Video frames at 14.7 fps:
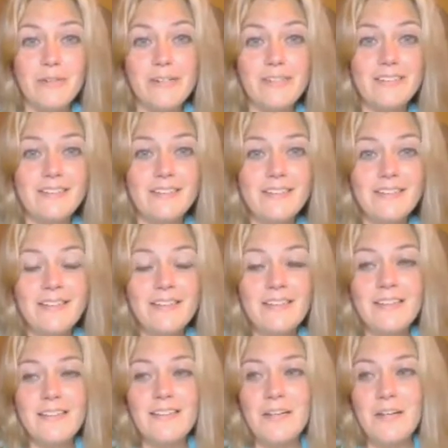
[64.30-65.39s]
it.
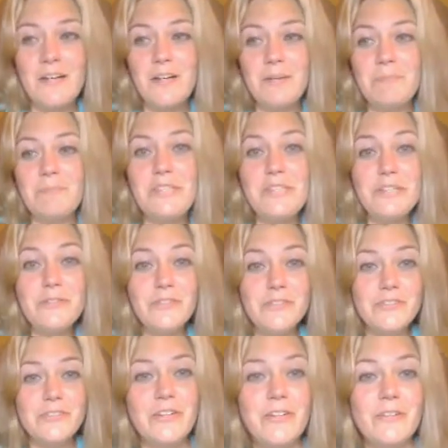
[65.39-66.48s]
Years
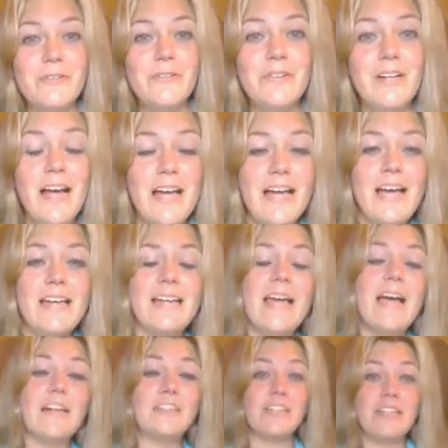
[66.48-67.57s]
ago, I had
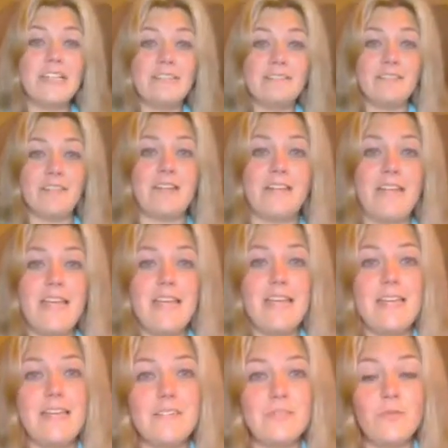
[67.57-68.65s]
actually done
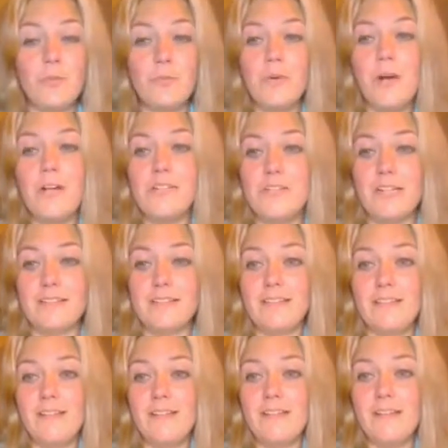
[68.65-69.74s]
a school project
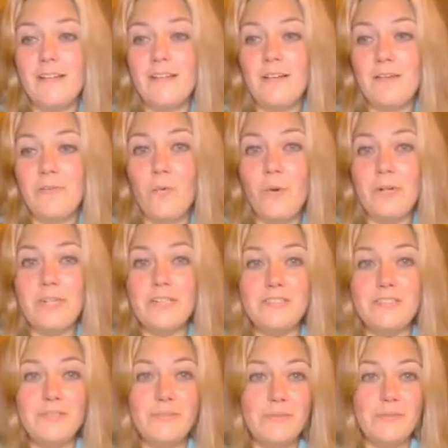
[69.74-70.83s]
wanting
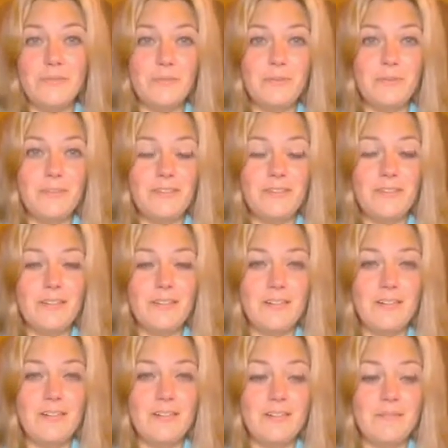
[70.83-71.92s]
to
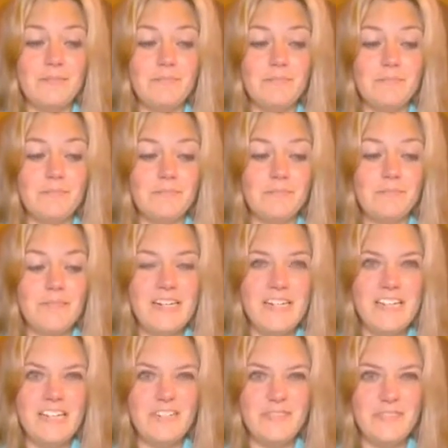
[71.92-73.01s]
kind
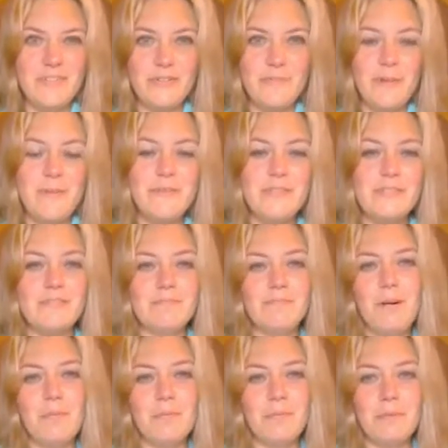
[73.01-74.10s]
of interview him. I was in
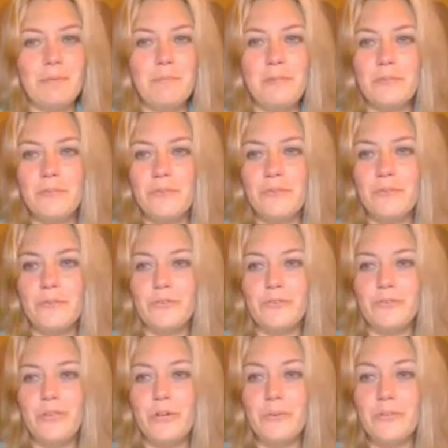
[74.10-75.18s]
probably middle school
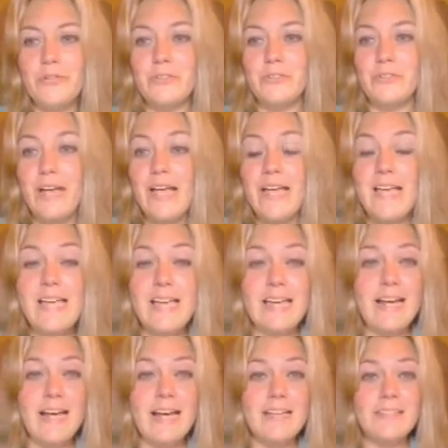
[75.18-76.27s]
or lower school,
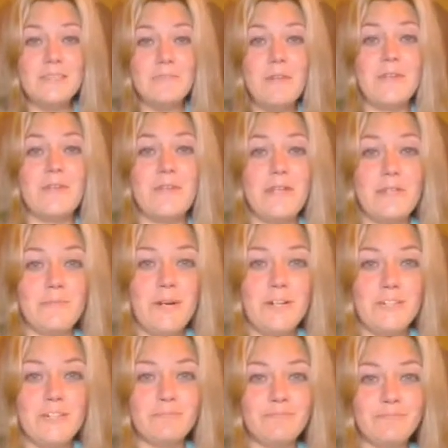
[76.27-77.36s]
and I asked him about the Great
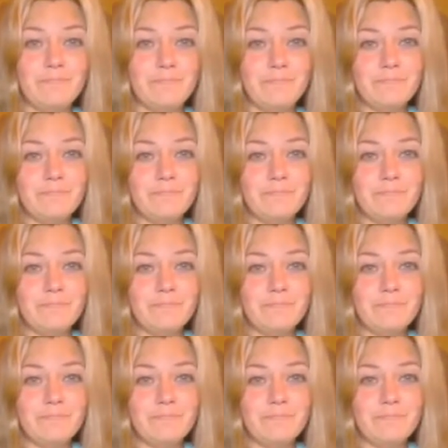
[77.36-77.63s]
Depression.